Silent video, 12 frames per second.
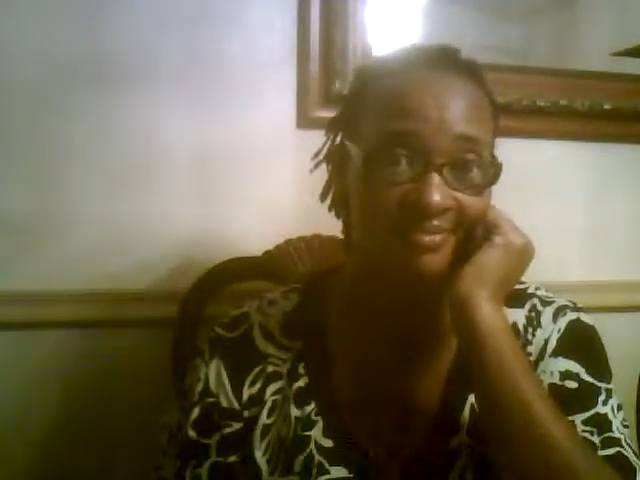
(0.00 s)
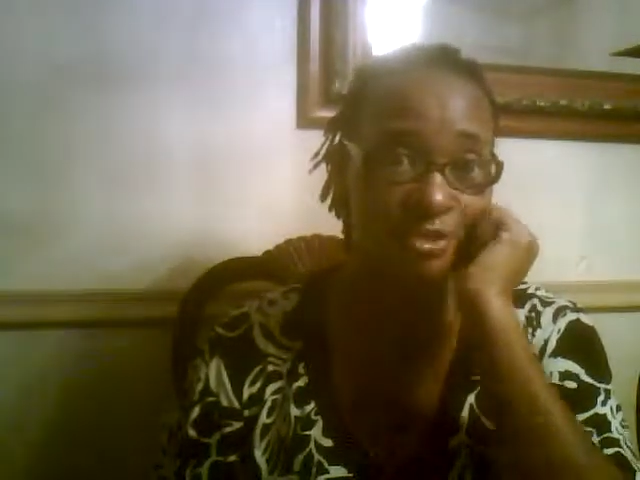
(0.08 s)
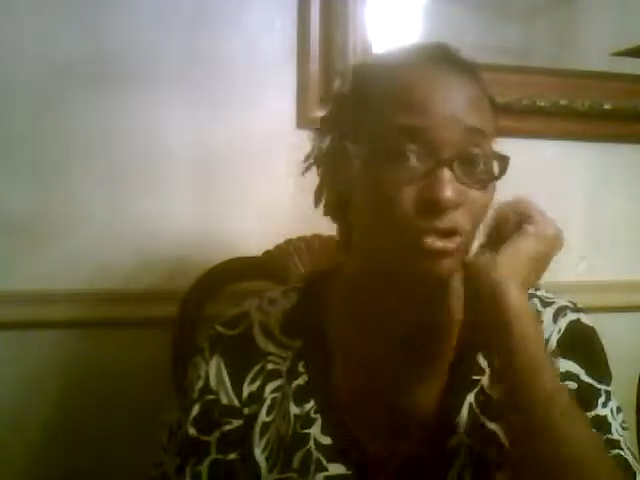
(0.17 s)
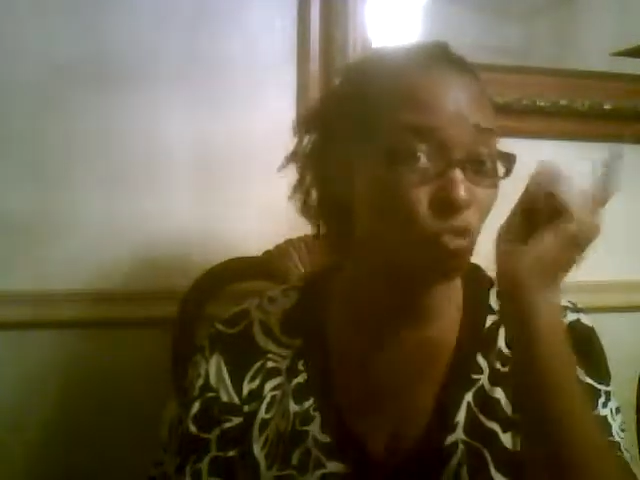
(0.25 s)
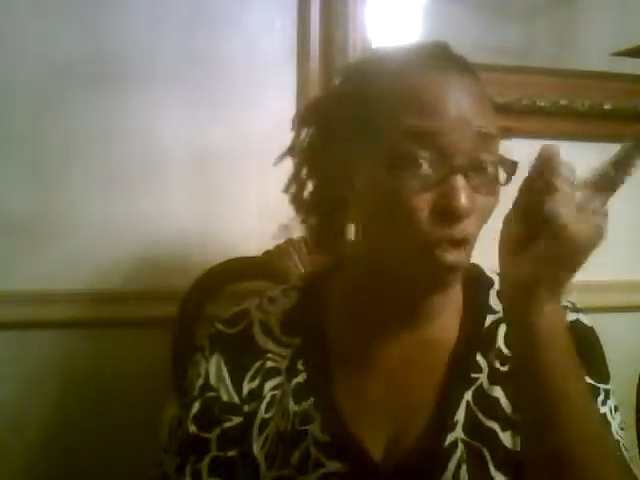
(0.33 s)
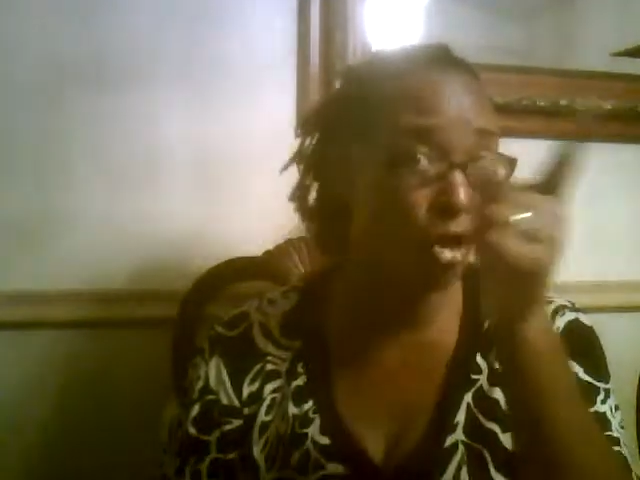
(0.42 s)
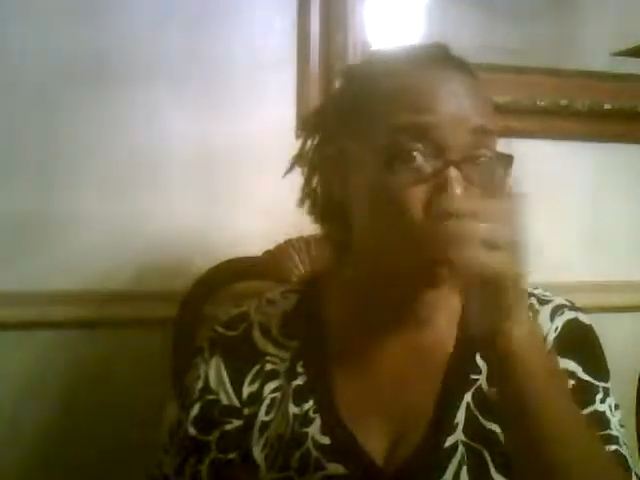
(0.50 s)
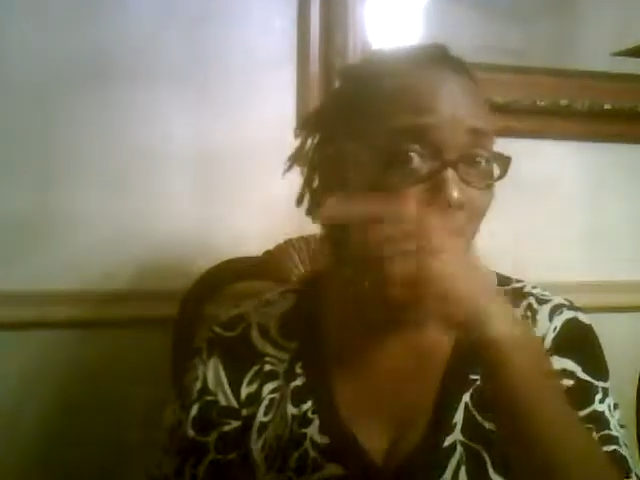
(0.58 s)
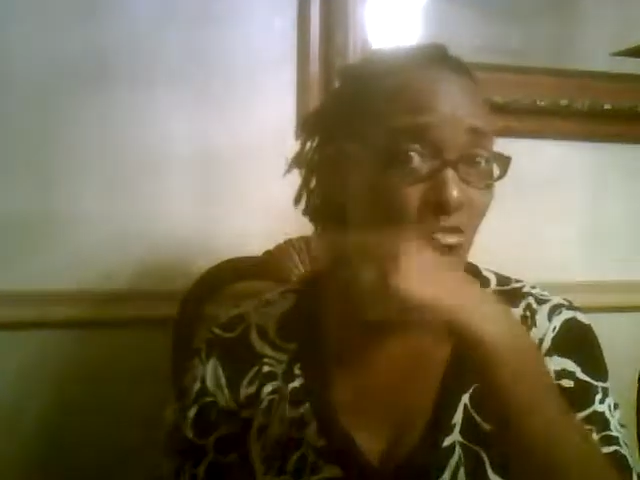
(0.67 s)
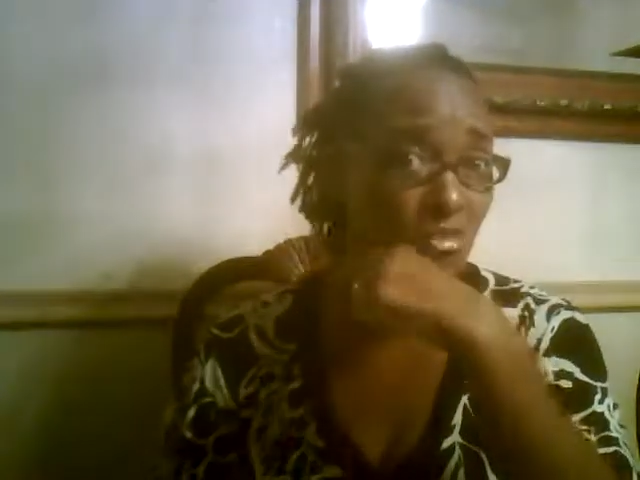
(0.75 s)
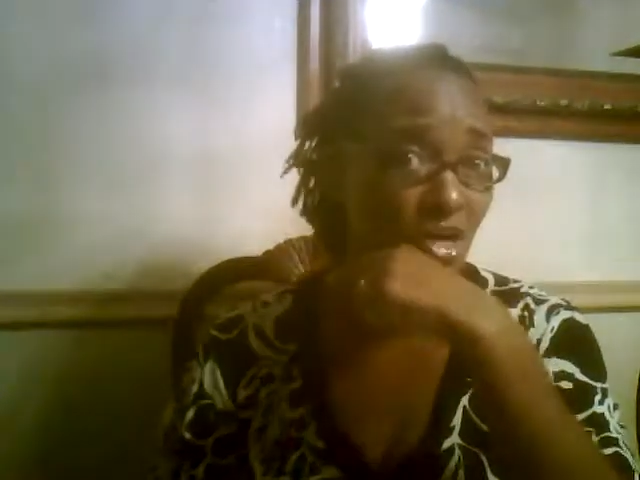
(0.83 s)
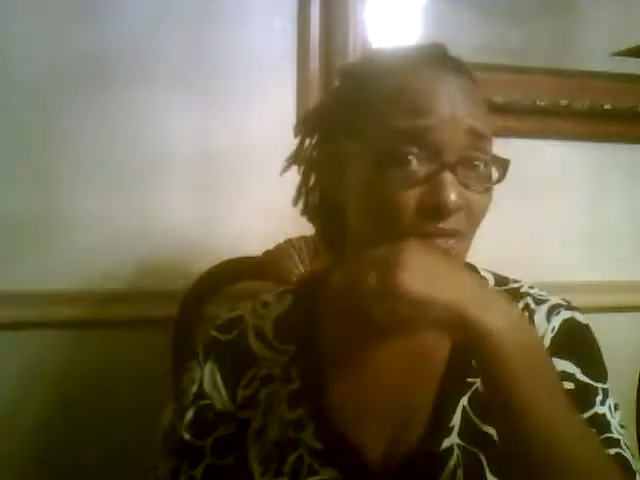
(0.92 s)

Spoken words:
You hold your tongue